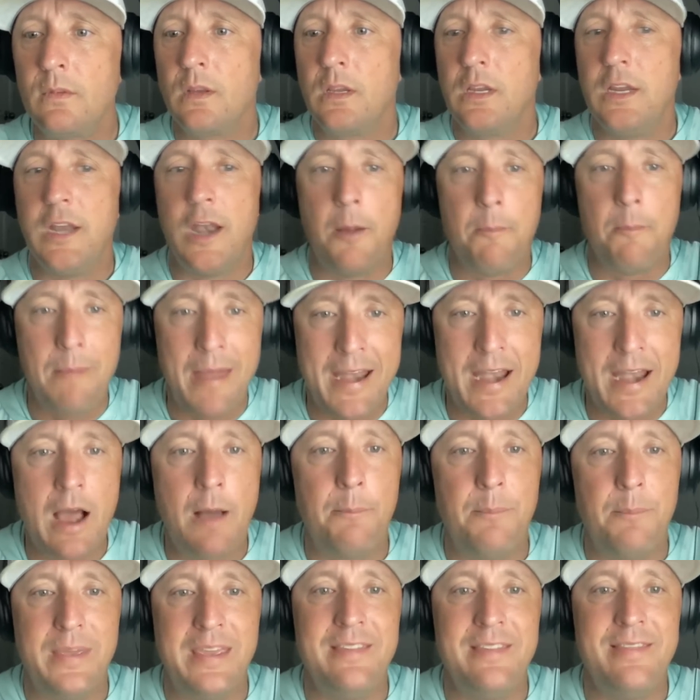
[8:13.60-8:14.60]

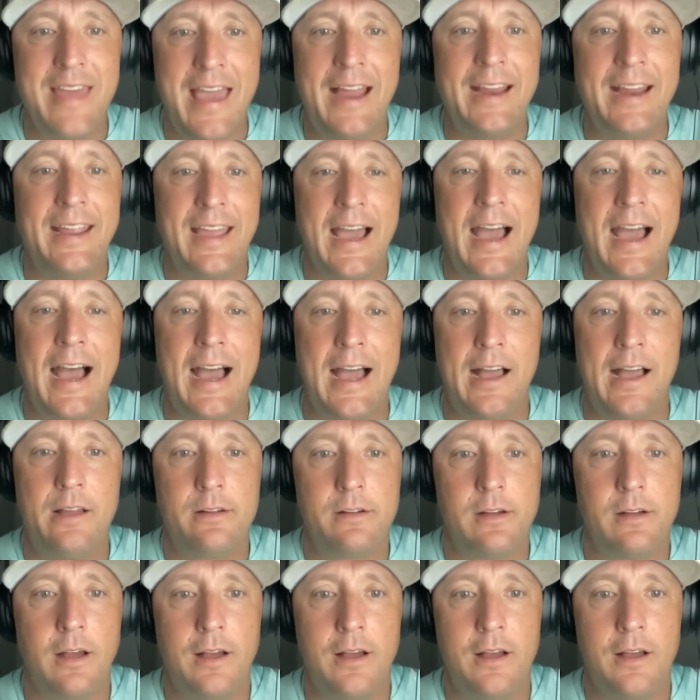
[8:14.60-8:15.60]
that guy
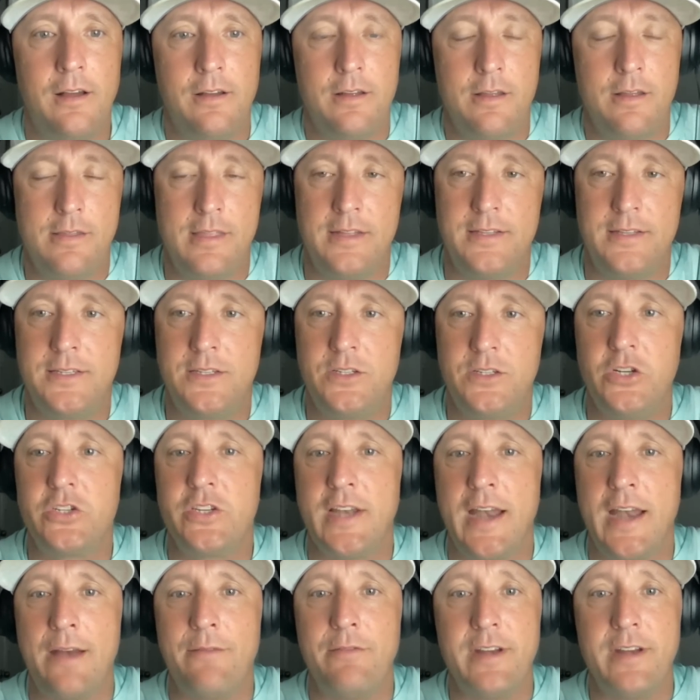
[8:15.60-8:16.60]
that's just
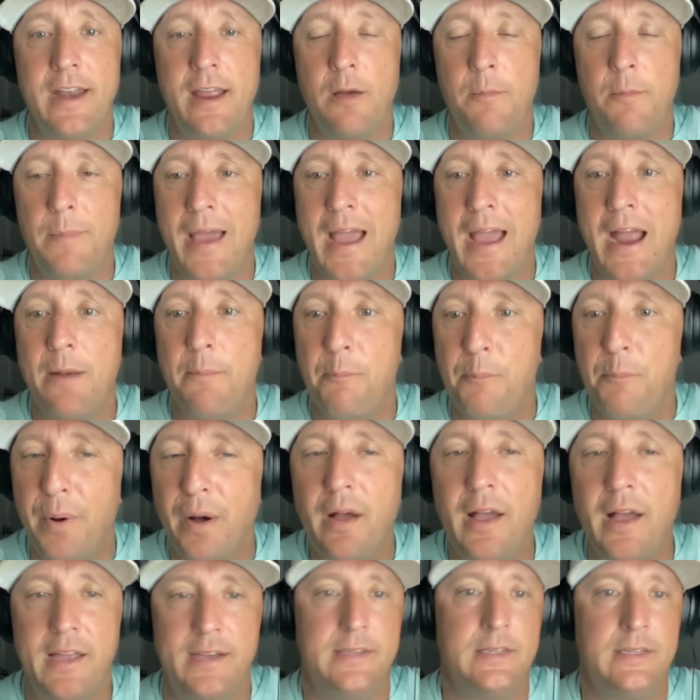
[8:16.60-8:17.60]
an every down back.
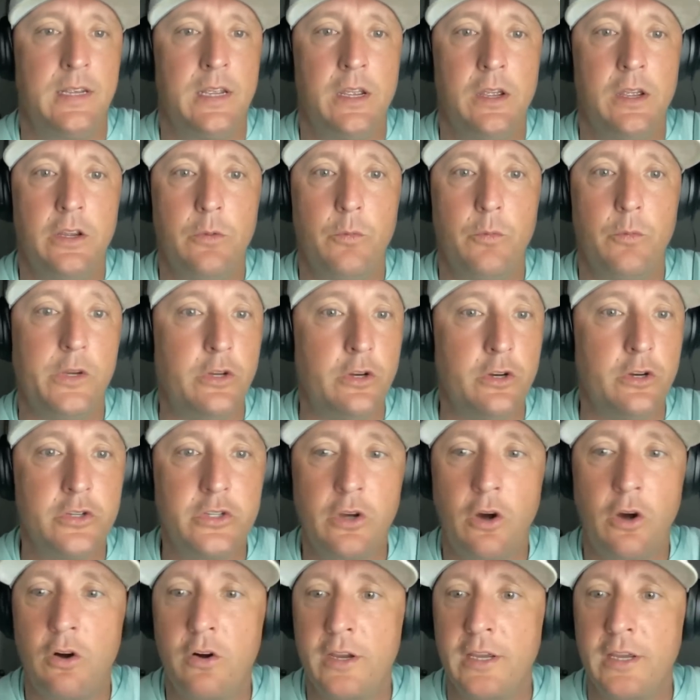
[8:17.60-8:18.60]
But when you're
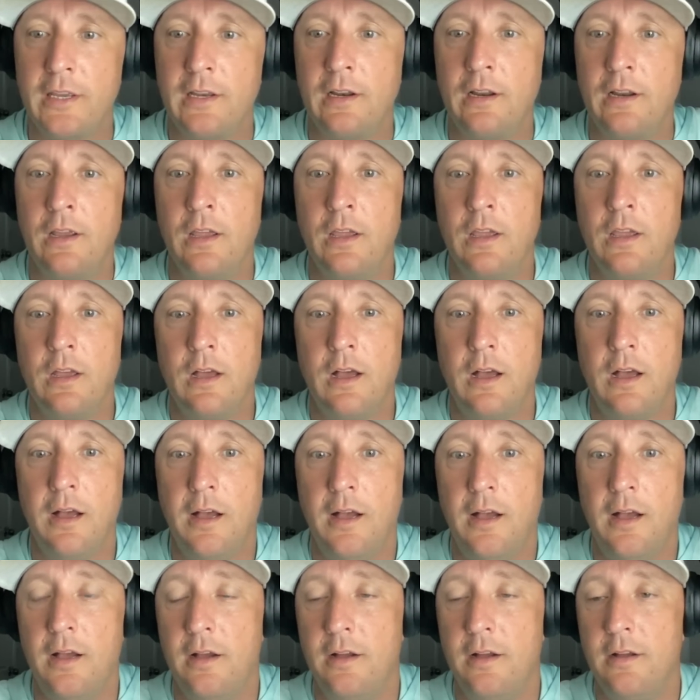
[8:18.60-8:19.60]
talking
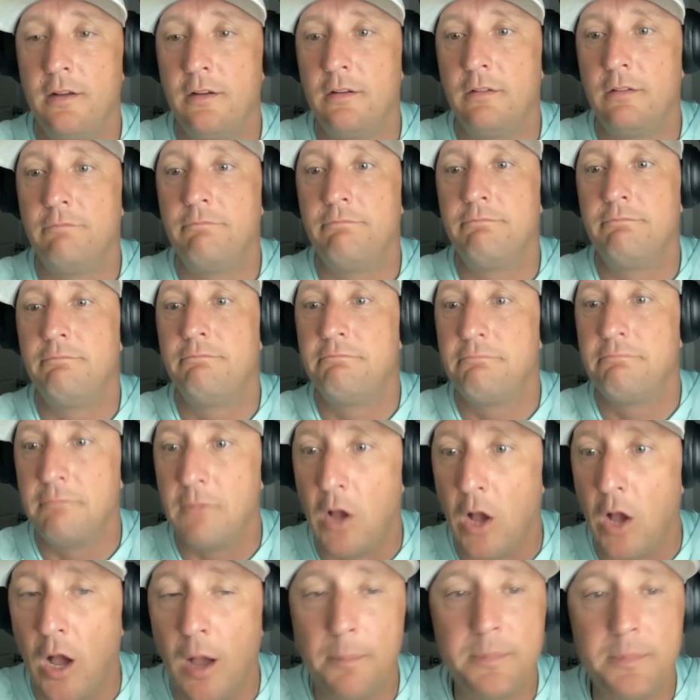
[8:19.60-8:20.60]

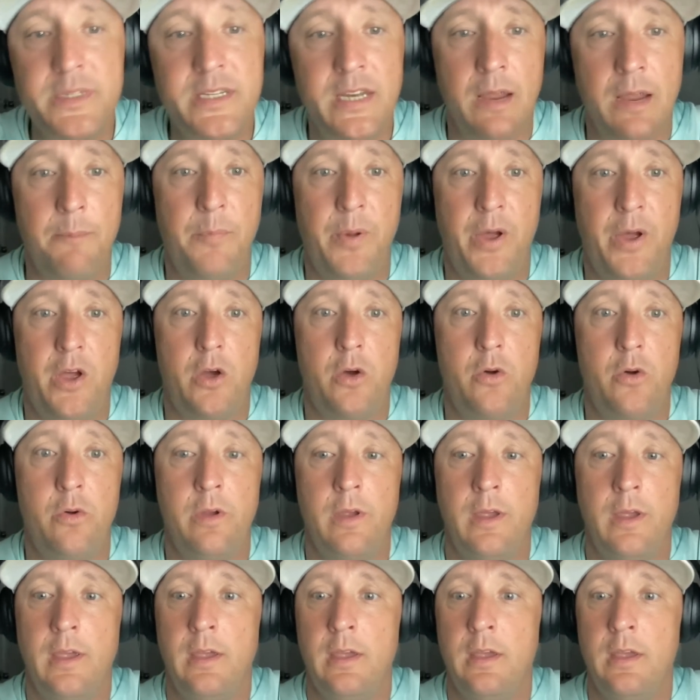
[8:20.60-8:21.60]
up tempo,
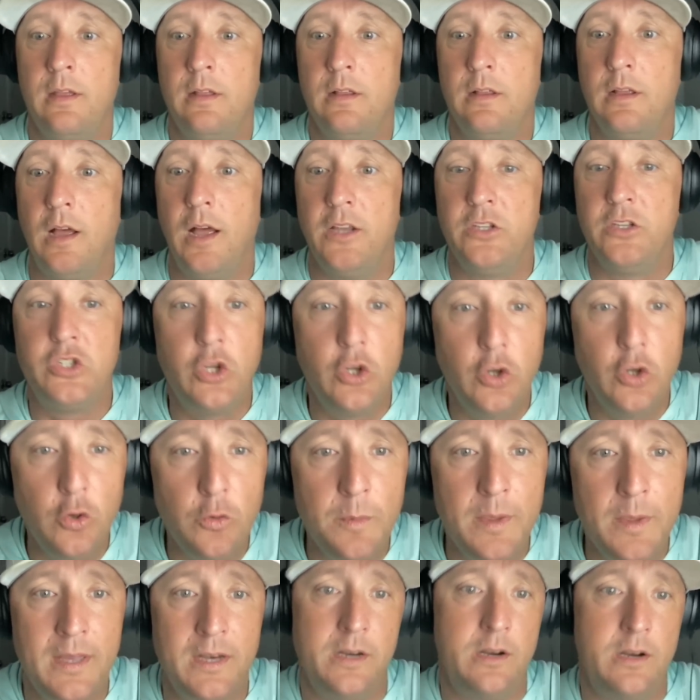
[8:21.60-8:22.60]

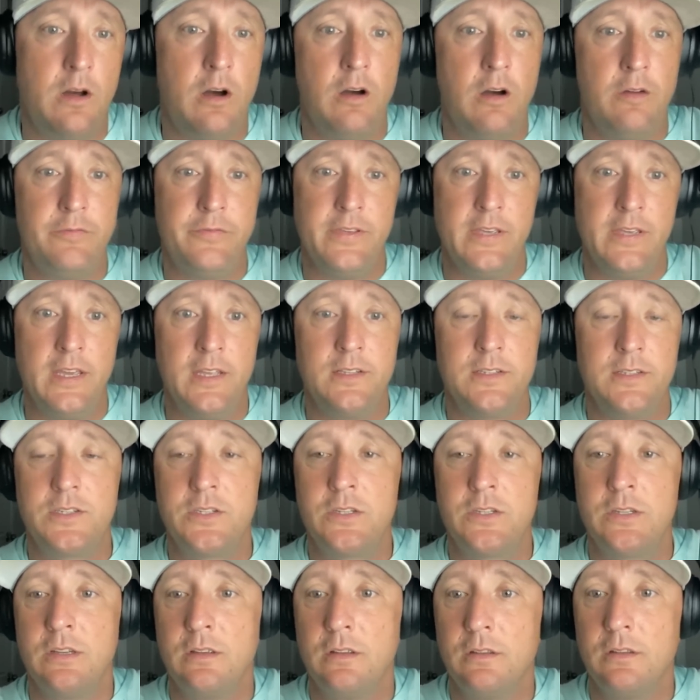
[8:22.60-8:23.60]
2-minute
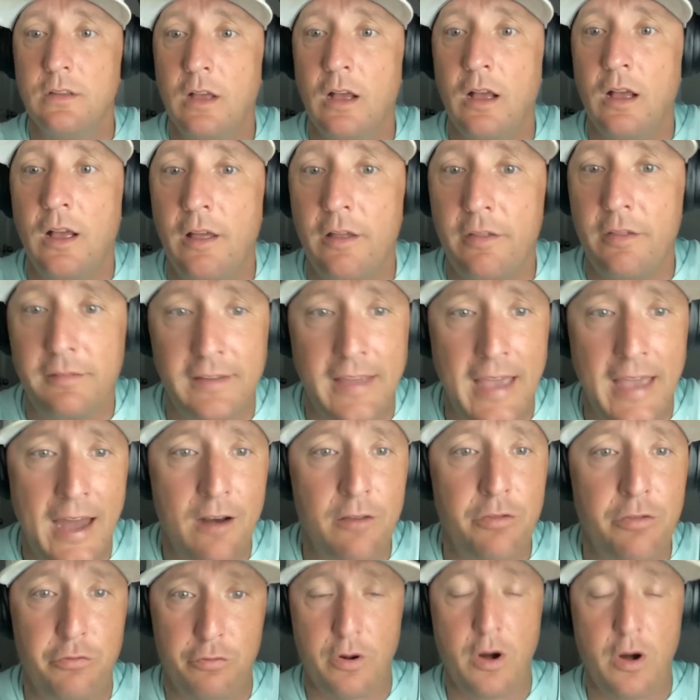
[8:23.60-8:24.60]
offense, got to
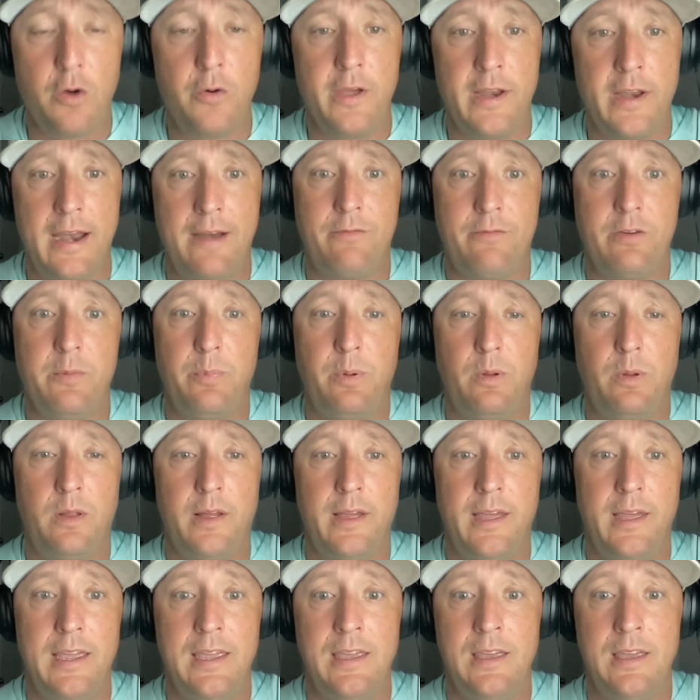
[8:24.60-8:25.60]
throw it every
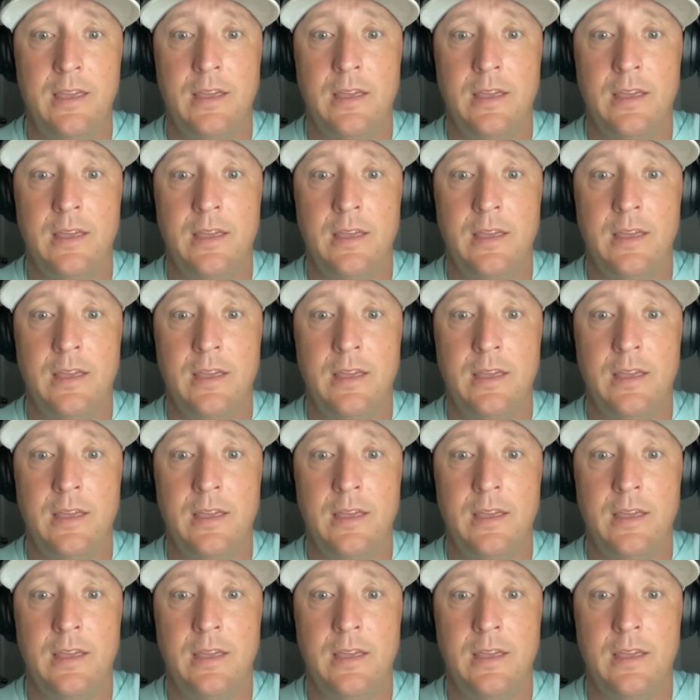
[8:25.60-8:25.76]
play.